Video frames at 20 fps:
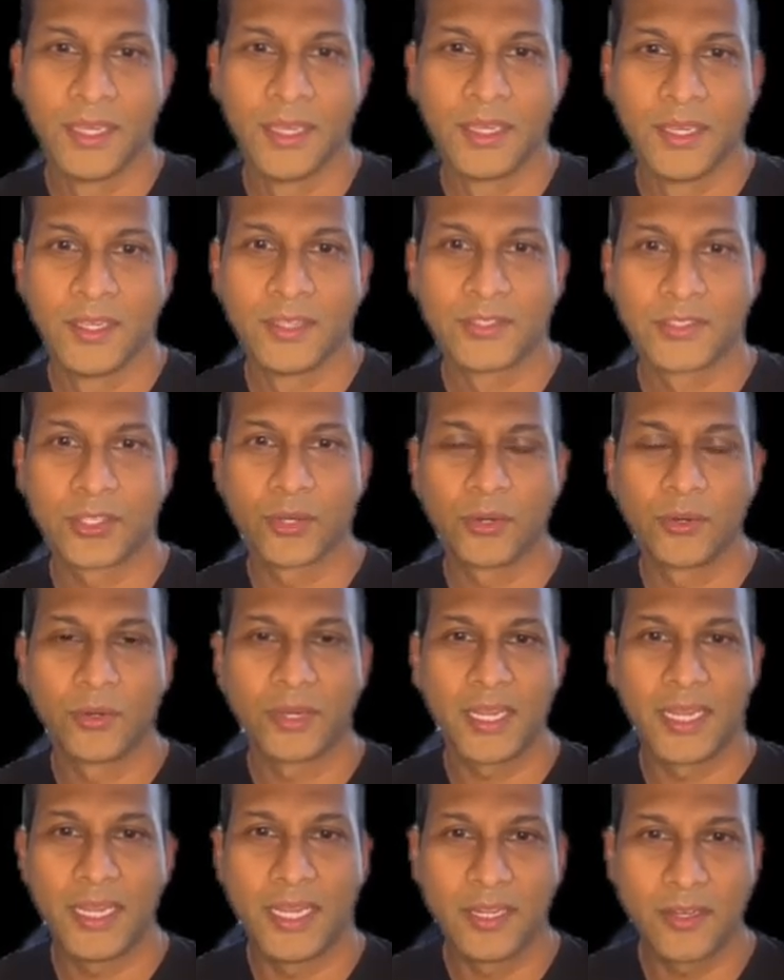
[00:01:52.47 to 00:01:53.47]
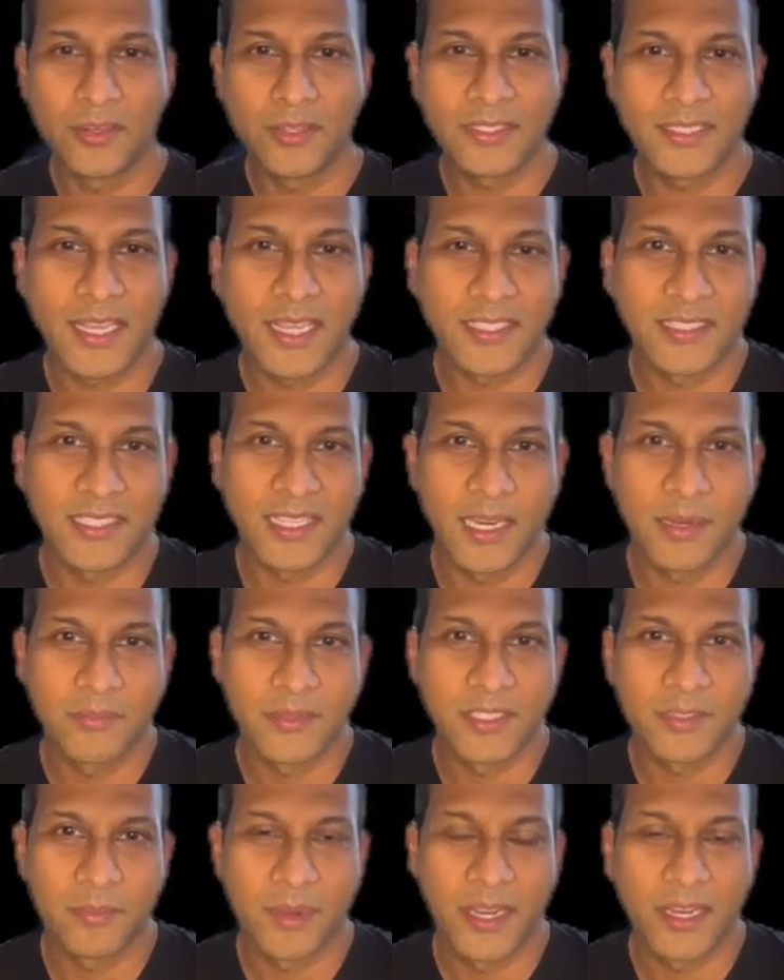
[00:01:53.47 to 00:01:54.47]
So here's that same
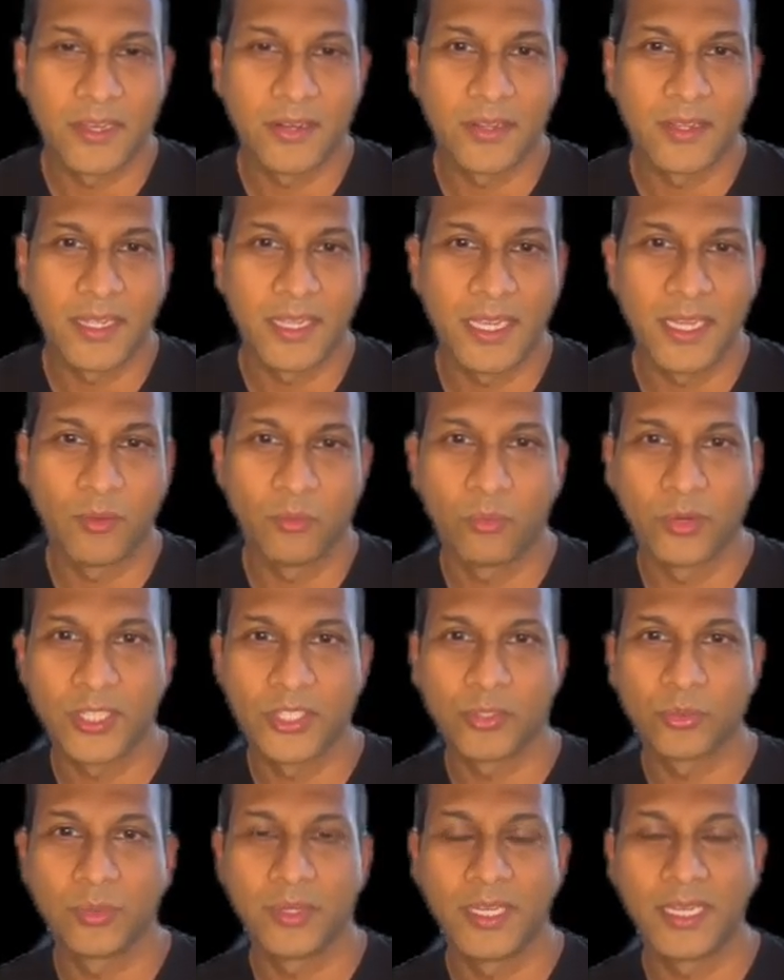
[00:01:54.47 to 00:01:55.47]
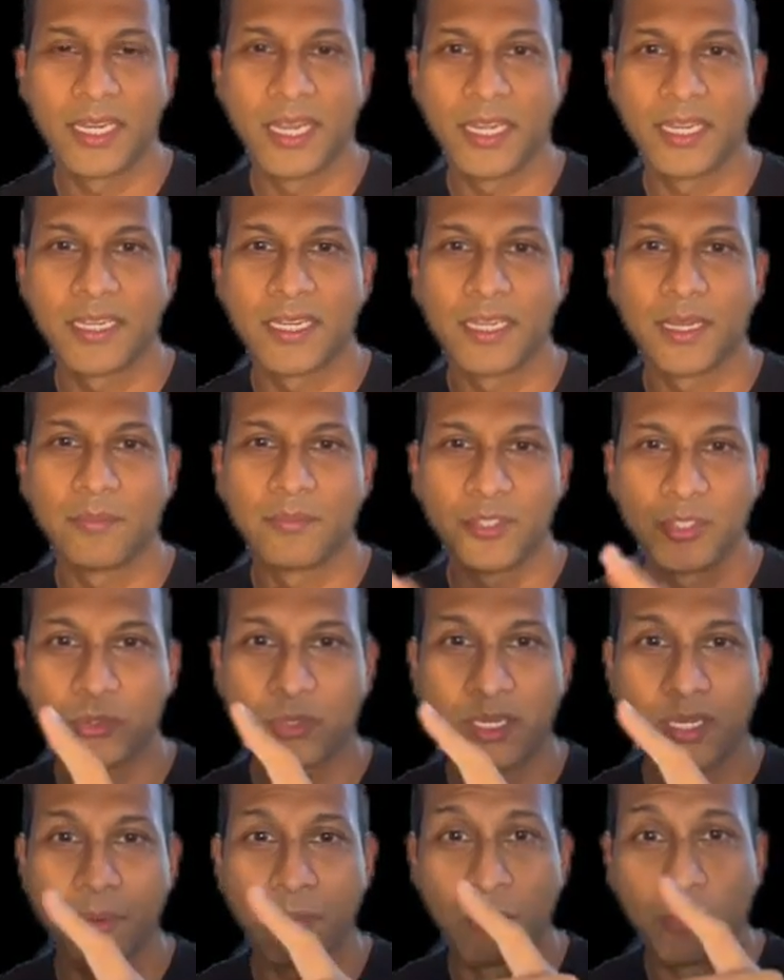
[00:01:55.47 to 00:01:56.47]
smile in which we ended up
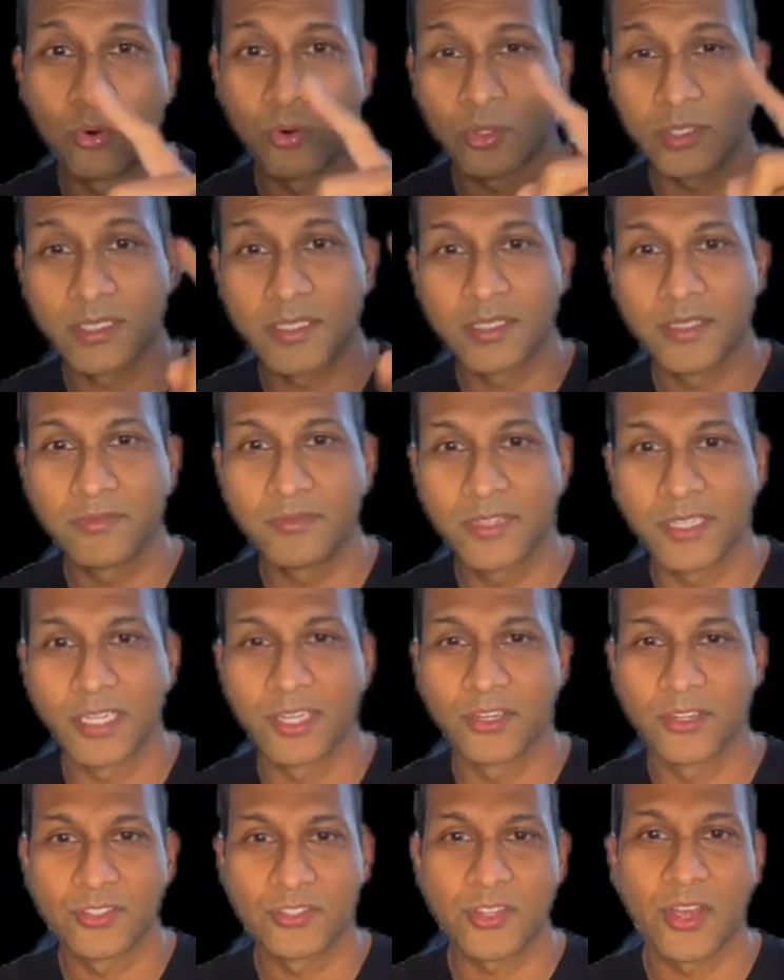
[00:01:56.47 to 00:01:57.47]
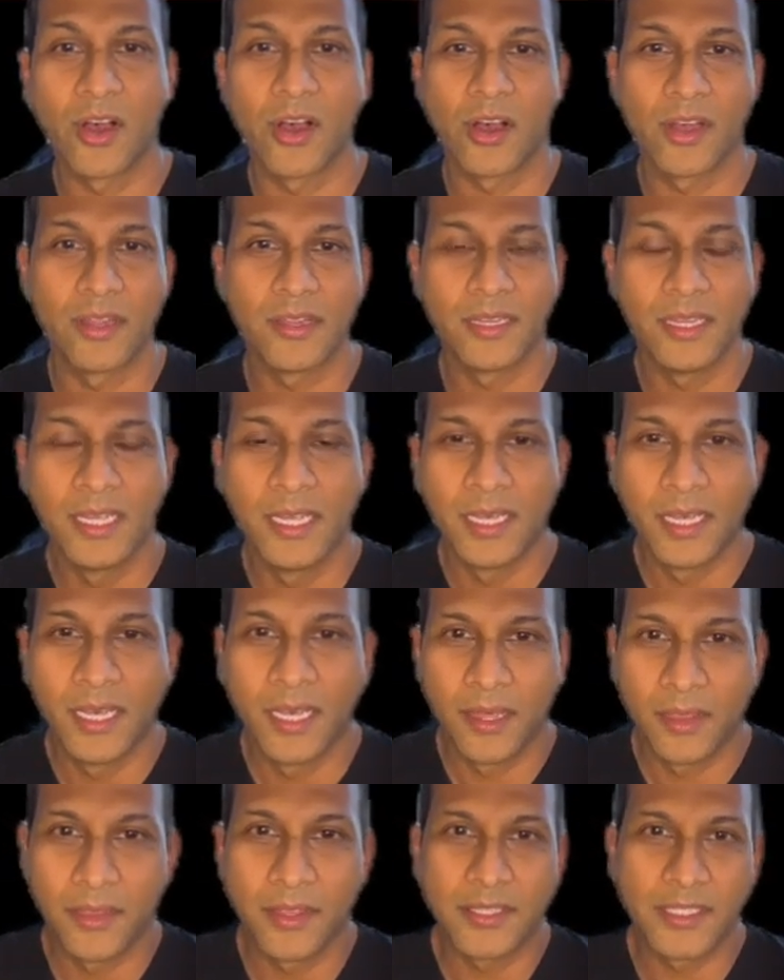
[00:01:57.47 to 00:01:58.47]
doing porcelain veneers on
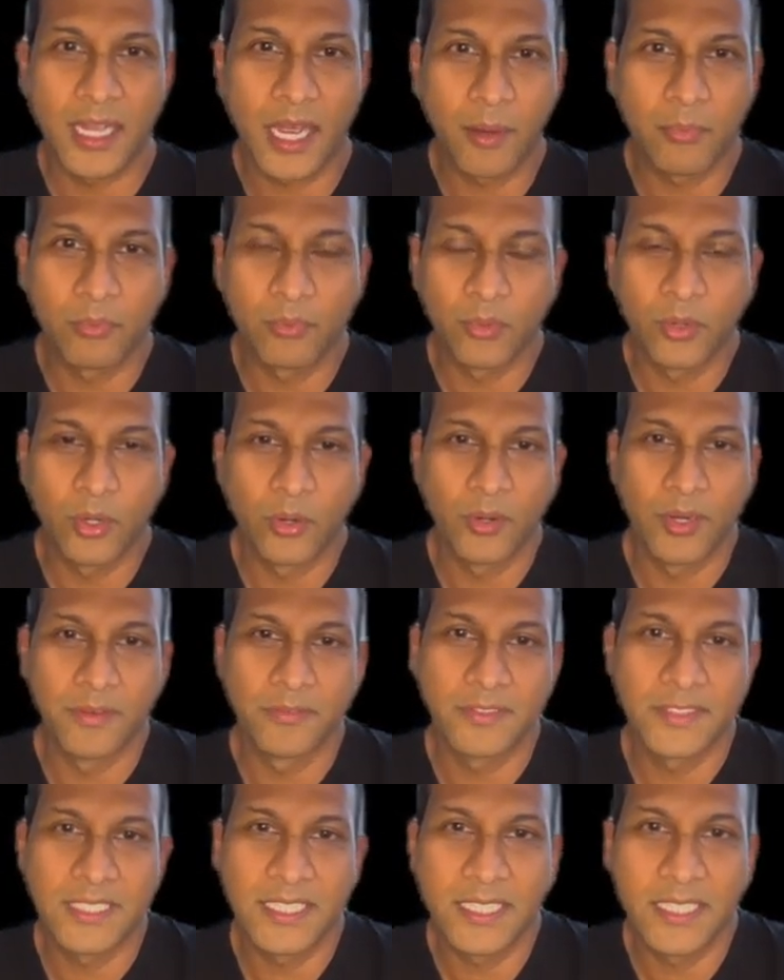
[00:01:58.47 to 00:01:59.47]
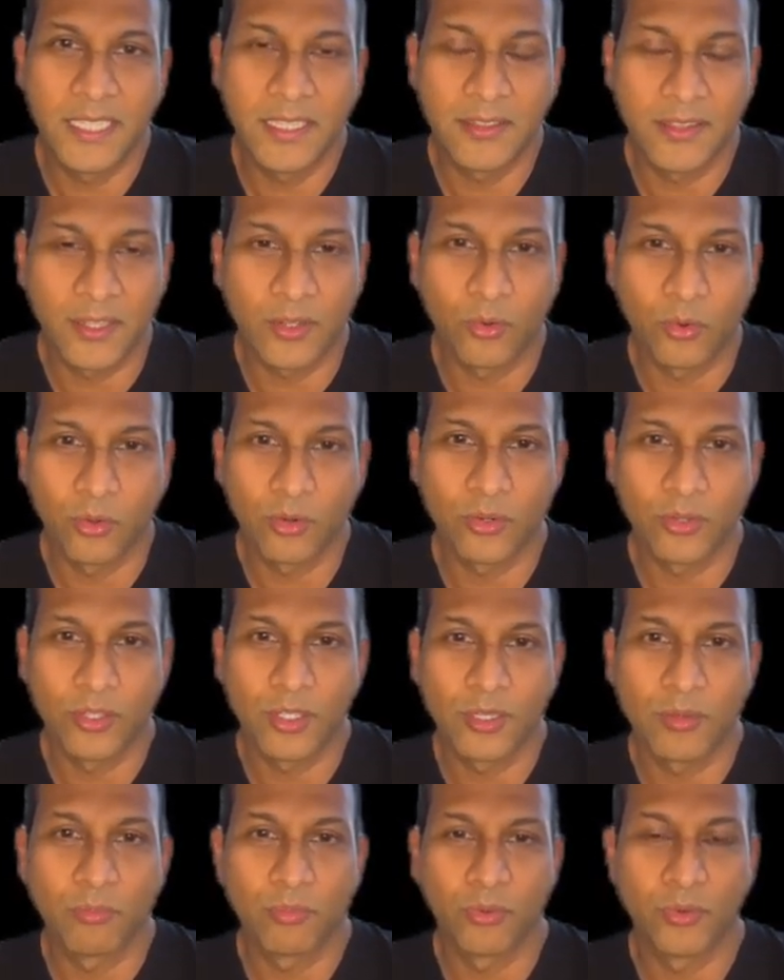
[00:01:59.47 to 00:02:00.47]
the top row of teeth in order to
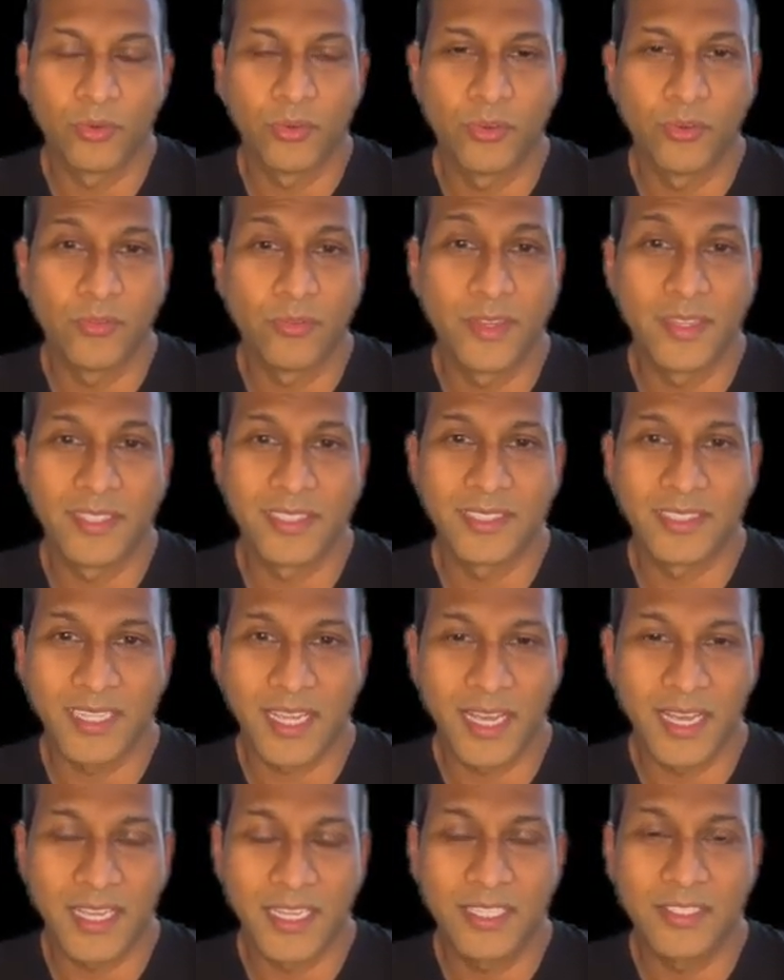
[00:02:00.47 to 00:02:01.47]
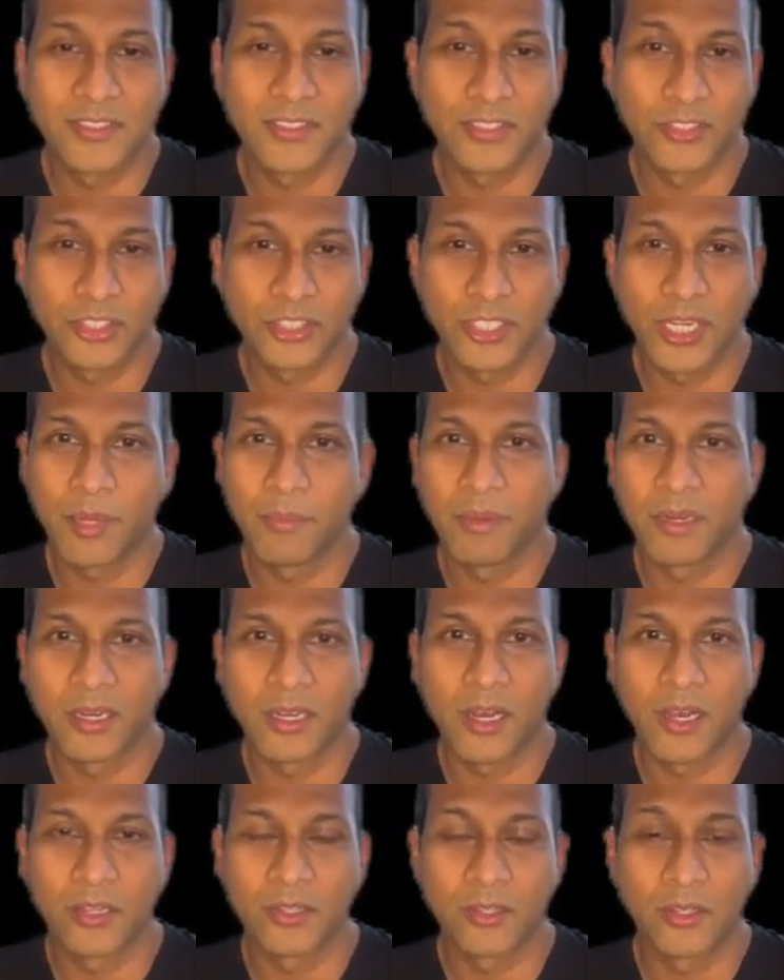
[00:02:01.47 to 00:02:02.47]
improve the size, shape, and
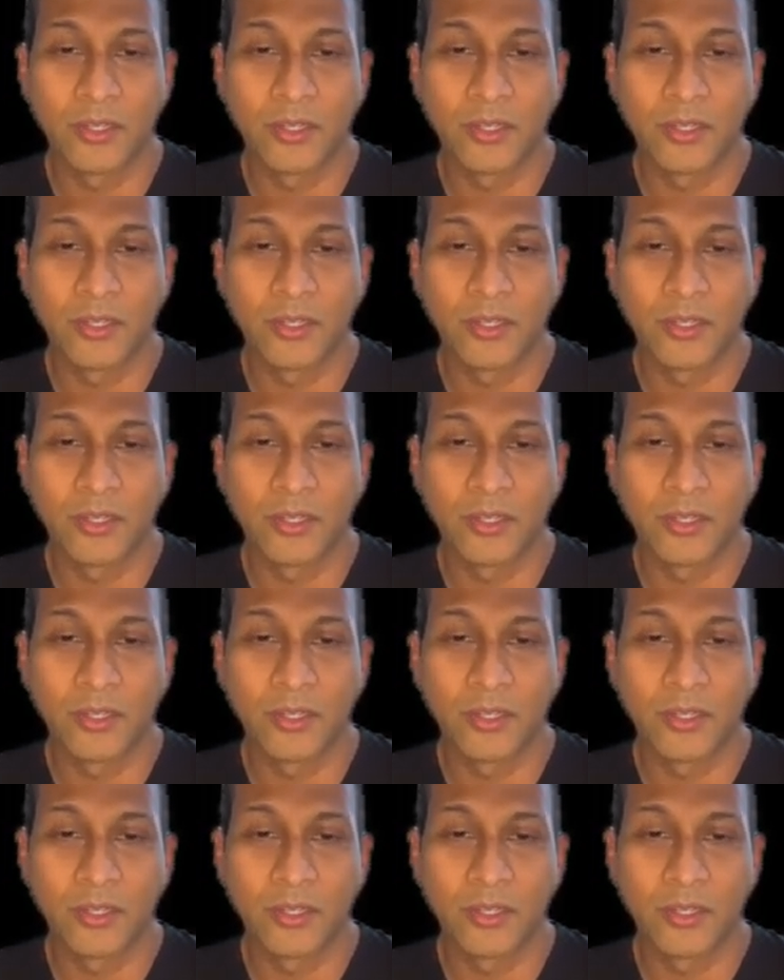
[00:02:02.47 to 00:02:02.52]
color,